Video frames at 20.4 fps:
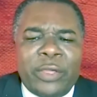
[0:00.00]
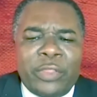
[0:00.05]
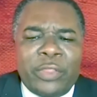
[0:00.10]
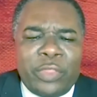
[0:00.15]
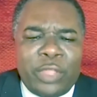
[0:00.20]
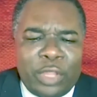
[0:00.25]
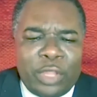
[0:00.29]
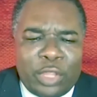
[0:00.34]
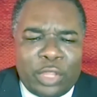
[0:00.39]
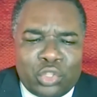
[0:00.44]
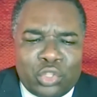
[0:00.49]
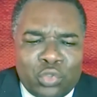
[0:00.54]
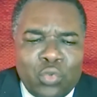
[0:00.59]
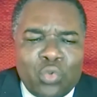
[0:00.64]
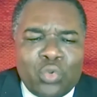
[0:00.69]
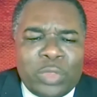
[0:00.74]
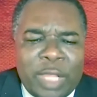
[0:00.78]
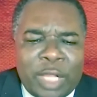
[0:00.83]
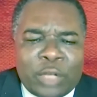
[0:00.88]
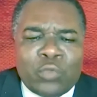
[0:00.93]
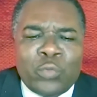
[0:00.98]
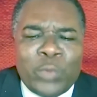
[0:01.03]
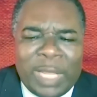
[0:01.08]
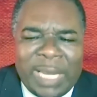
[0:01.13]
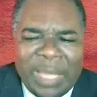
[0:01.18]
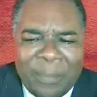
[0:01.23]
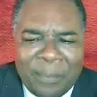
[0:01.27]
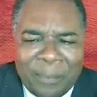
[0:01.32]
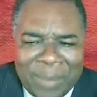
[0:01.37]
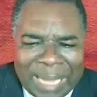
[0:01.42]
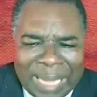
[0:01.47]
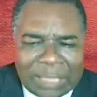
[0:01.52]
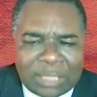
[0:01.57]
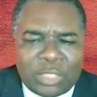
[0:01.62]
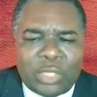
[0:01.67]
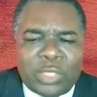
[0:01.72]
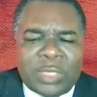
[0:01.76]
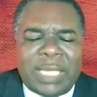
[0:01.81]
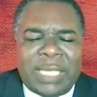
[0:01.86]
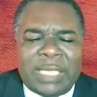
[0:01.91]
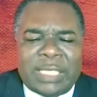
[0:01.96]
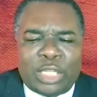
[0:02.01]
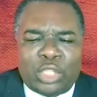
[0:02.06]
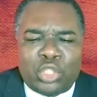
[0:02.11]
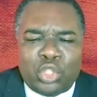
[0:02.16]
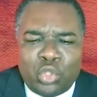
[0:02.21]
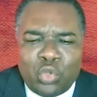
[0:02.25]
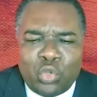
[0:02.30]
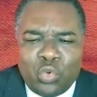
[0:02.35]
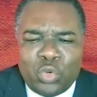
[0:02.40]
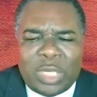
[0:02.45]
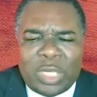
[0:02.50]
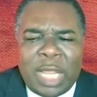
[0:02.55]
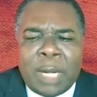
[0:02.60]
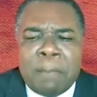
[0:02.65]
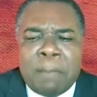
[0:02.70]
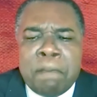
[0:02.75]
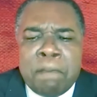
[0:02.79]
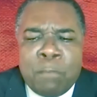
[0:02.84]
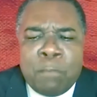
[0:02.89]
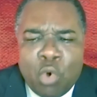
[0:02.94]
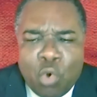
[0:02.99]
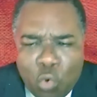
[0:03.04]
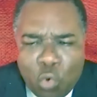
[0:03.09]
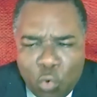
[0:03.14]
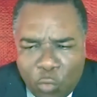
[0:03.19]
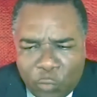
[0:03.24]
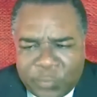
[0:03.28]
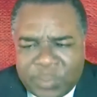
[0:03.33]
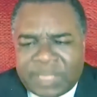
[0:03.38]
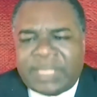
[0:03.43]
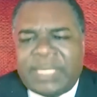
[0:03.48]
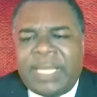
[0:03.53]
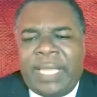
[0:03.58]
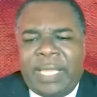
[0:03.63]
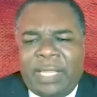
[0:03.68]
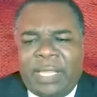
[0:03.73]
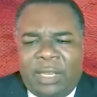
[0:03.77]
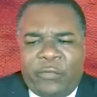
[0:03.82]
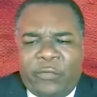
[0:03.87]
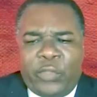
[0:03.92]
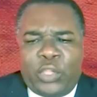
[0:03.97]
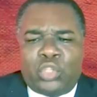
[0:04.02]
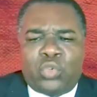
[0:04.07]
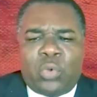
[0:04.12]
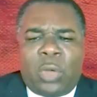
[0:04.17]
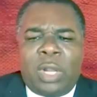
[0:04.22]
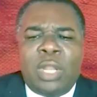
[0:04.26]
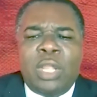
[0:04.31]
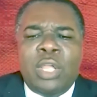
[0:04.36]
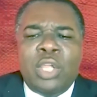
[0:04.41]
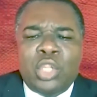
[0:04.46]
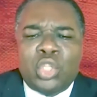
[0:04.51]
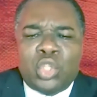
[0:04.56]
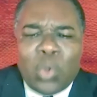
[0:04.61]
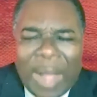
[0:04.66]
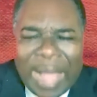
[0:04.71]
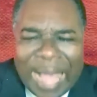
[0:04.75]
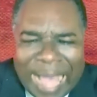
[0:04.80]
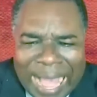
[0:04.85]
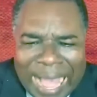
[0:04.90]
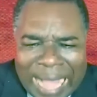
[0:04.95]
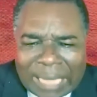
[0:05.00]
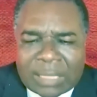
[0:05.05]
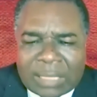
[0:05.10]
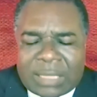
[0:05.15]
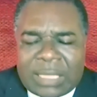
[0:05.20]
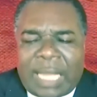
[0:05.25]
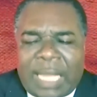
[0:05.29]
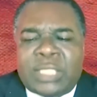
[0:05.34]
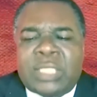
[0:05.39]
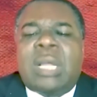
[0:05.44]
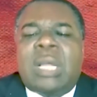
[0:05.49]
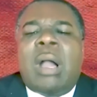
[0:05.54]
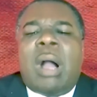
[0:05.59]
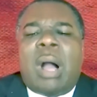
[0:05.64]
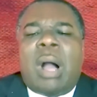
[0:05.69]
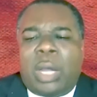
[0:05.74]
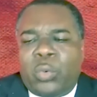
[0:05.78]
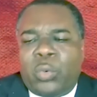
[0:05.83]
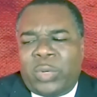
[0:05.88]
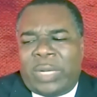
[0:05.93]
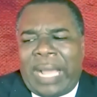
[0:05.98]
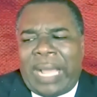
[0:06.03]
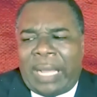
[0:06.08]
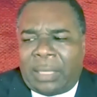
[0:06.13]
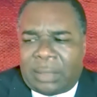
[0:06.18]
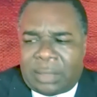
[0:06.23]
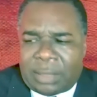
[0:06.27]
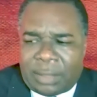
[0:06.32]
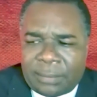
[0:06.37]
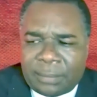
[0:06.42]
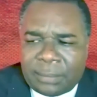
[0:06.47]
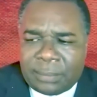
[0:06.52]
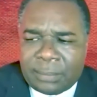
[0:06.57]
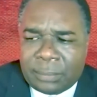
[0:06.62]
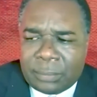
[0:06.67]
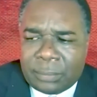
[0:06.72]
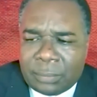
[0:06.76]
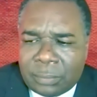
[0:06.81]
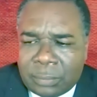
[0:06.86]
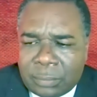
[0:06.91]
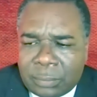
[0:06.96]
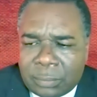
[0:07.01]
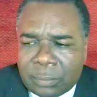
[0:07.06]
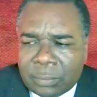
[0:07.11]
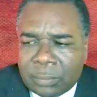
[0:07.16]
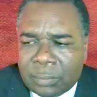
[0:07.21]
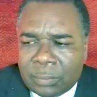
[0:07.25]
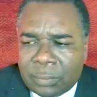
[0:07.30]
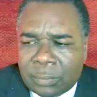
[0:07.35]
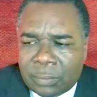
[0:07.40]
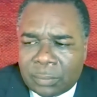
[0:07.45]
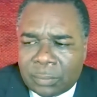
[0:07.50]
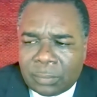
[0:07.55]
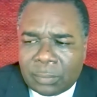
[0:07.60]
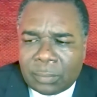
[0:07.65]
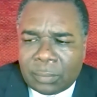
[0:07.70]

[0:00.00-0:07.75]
the, the truth that really matters is a truth that moves the individual to act as God would act. So